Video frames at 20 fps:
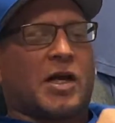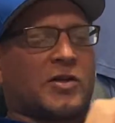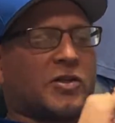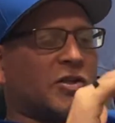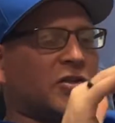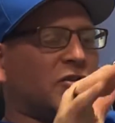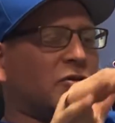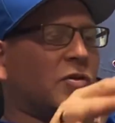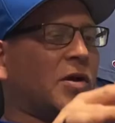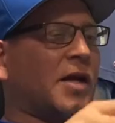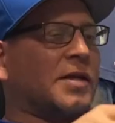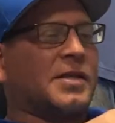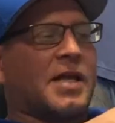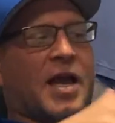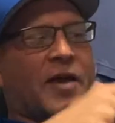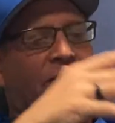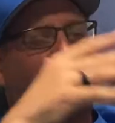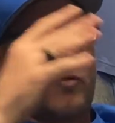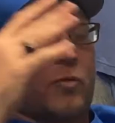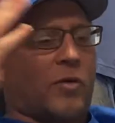not just you guys,
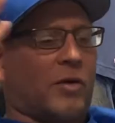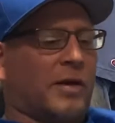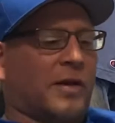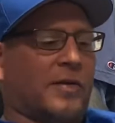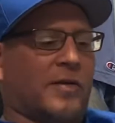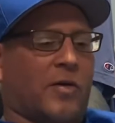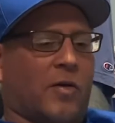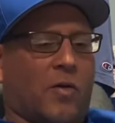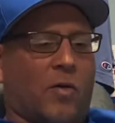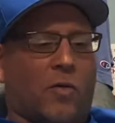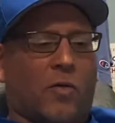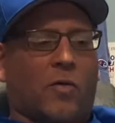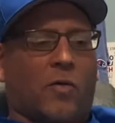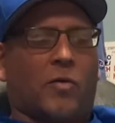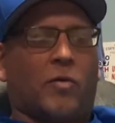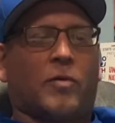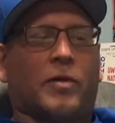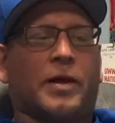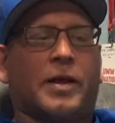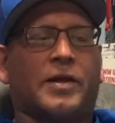everyone in the
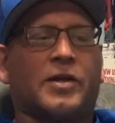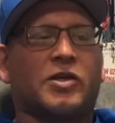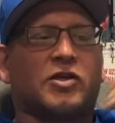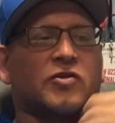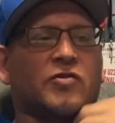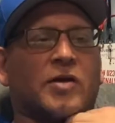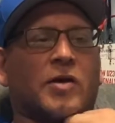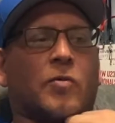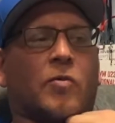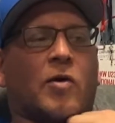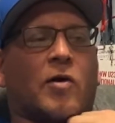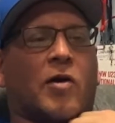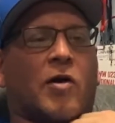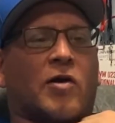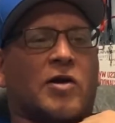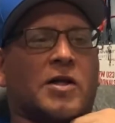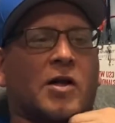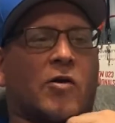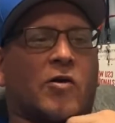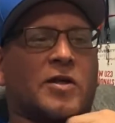whole industry where
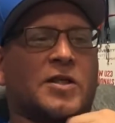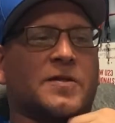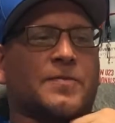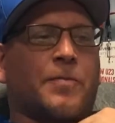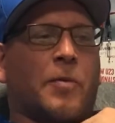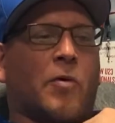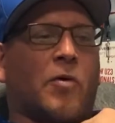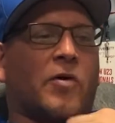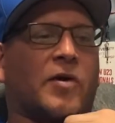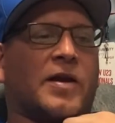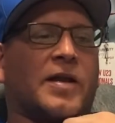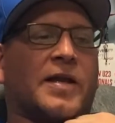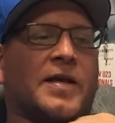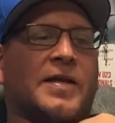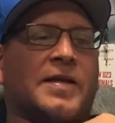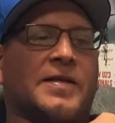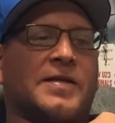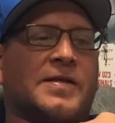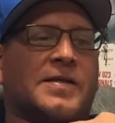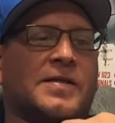our, our sport
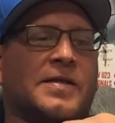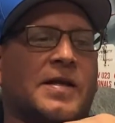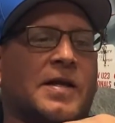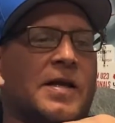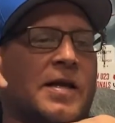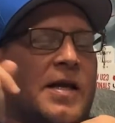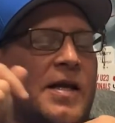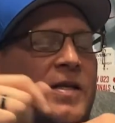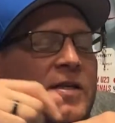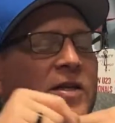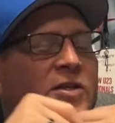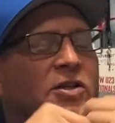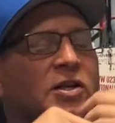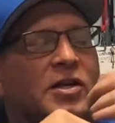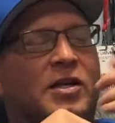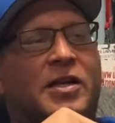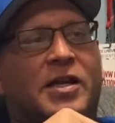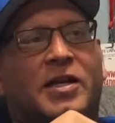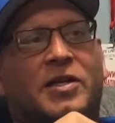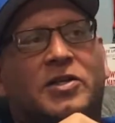is, is such a
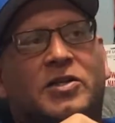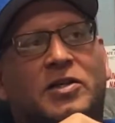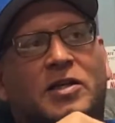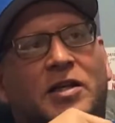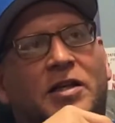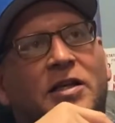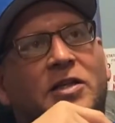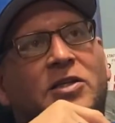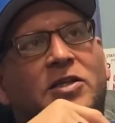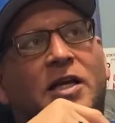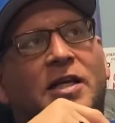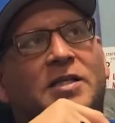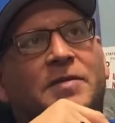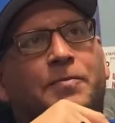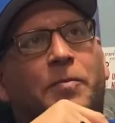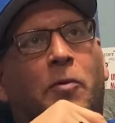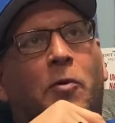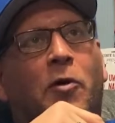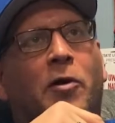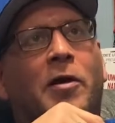niche, cliche
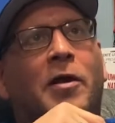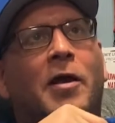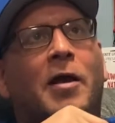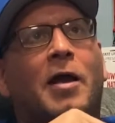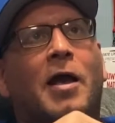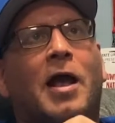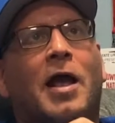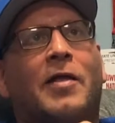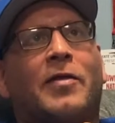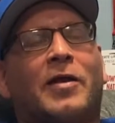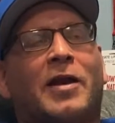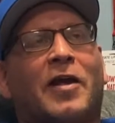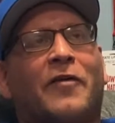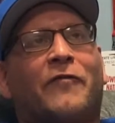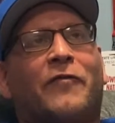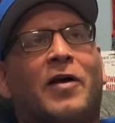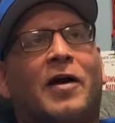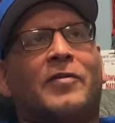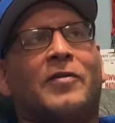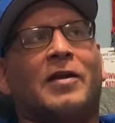sport. And then I
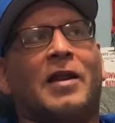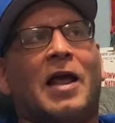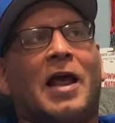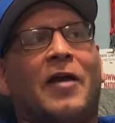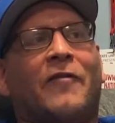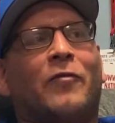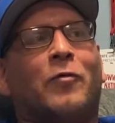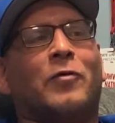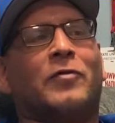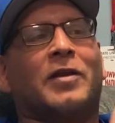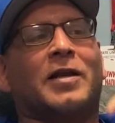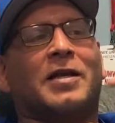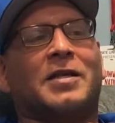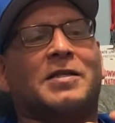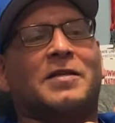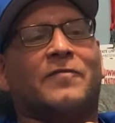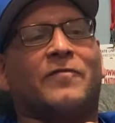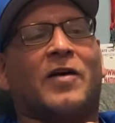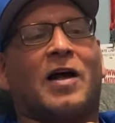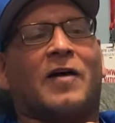find that everyone that
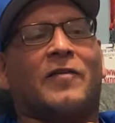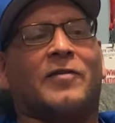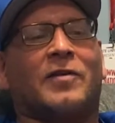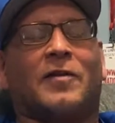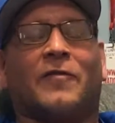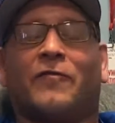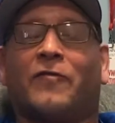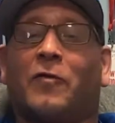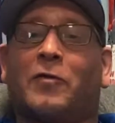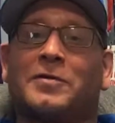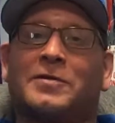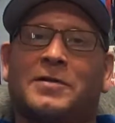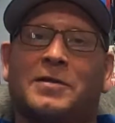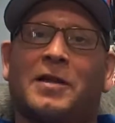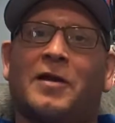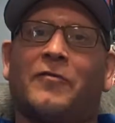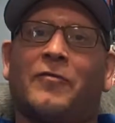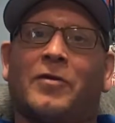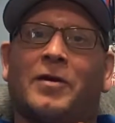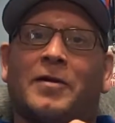gets involved in it falls in
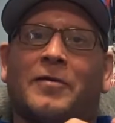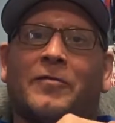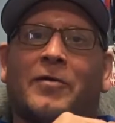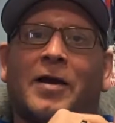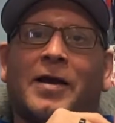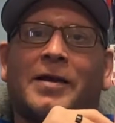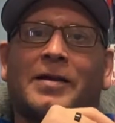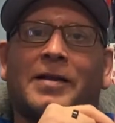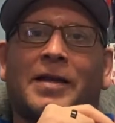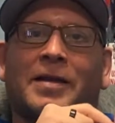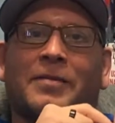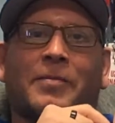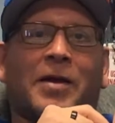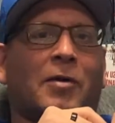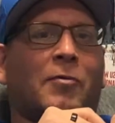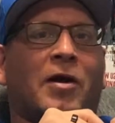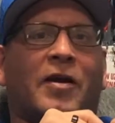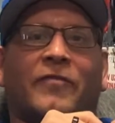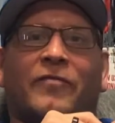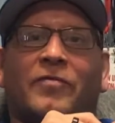love with it, right? Yeah. Like my
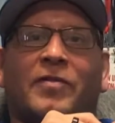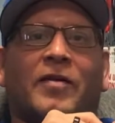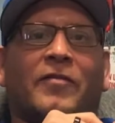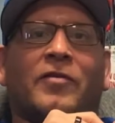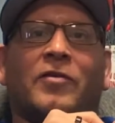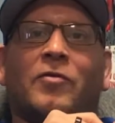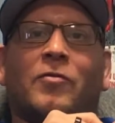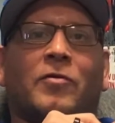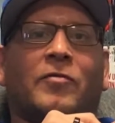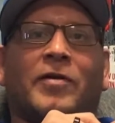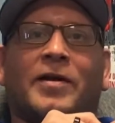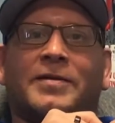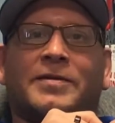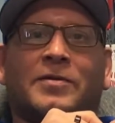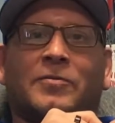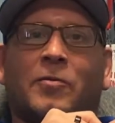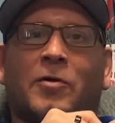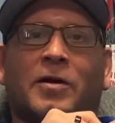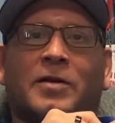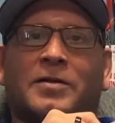wife never knew what
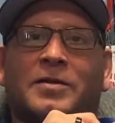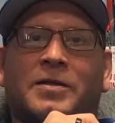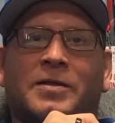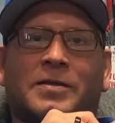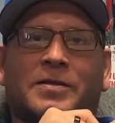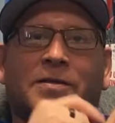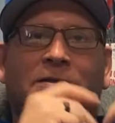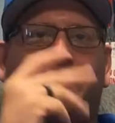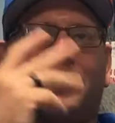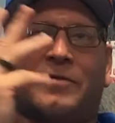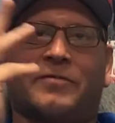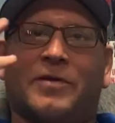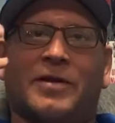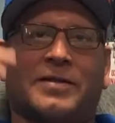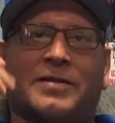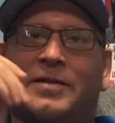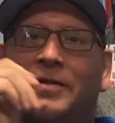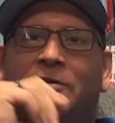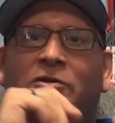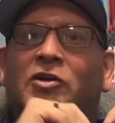wrestling was. She's a
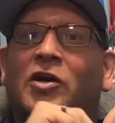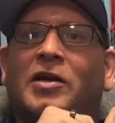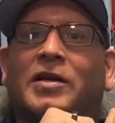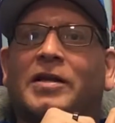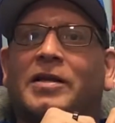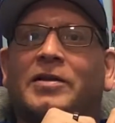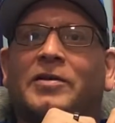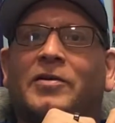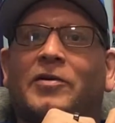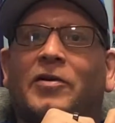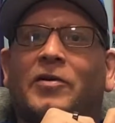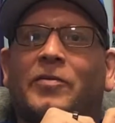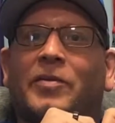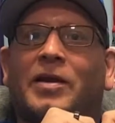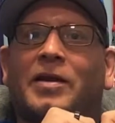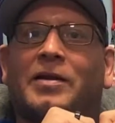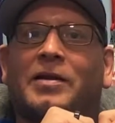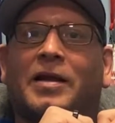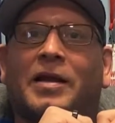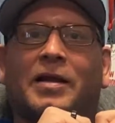wrestling junkie. You know what I
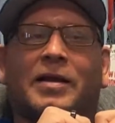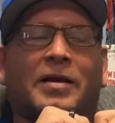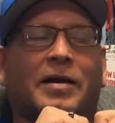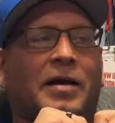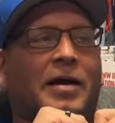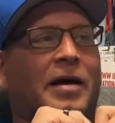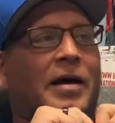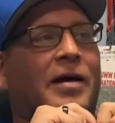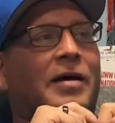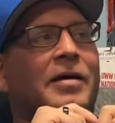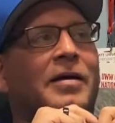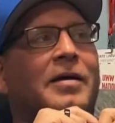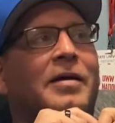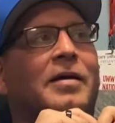mean? Yeah. Like. Uh,